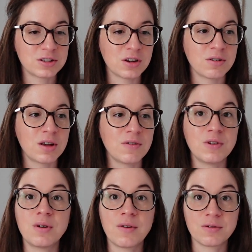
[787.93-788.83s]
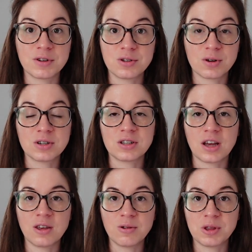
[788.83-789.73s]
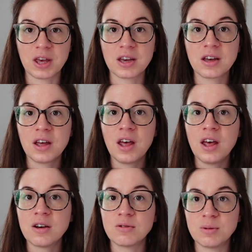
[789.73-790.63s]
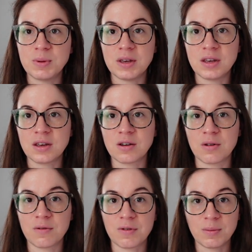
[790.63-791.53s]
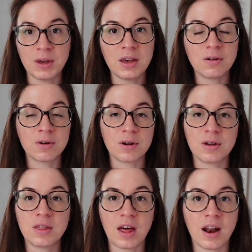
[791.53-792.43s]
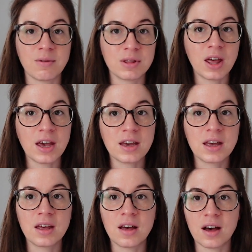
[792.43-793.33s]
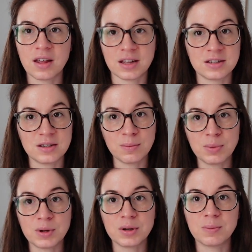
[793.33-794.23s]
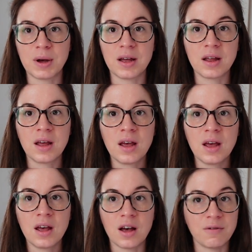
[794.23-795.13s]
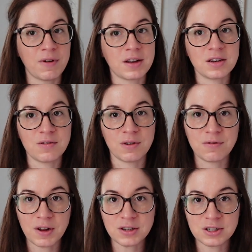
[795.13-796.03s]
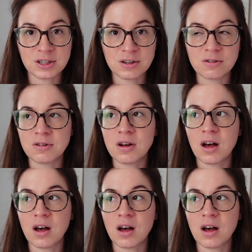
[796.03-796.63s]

So if you have a resource that you think would be good for me, or that I would like, that's simple but effective and fun to do,